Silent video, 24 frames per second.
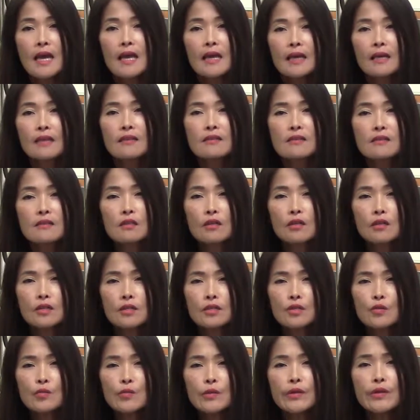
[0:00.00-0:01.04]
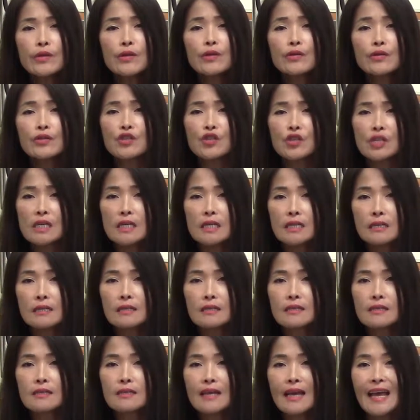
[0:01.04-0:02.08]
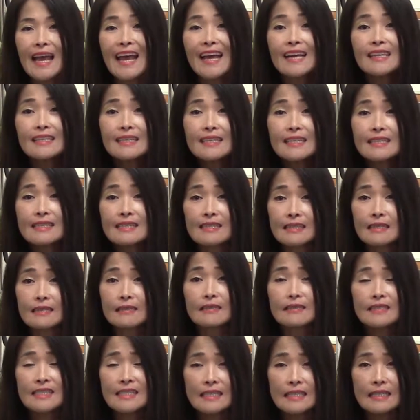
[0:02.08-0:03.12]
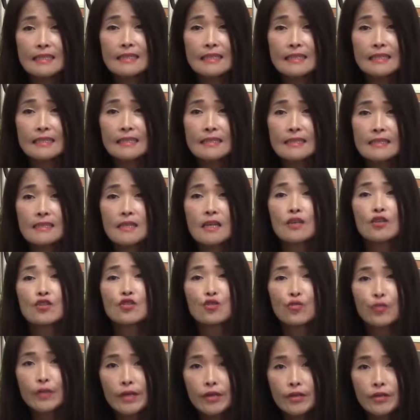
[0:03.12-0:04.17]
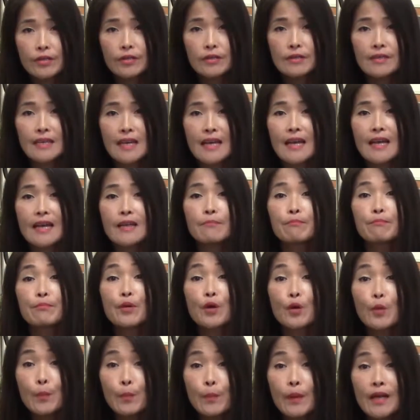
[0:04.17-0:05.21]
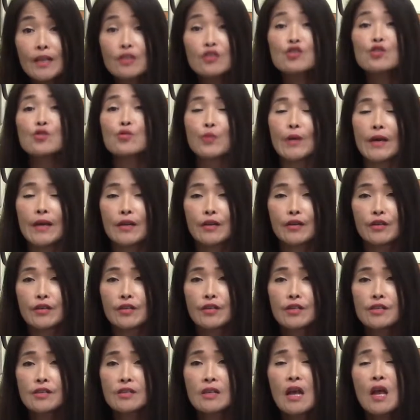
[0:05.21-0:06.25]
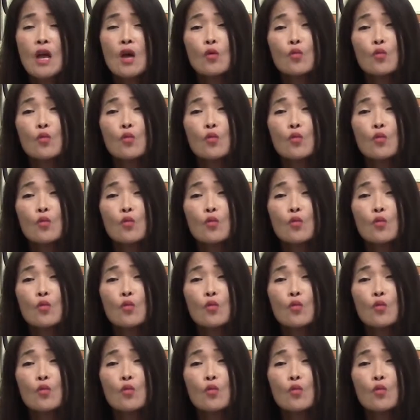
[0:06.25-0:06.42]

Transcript: It starts with your genes, antecedents, triggers, and perpetuators,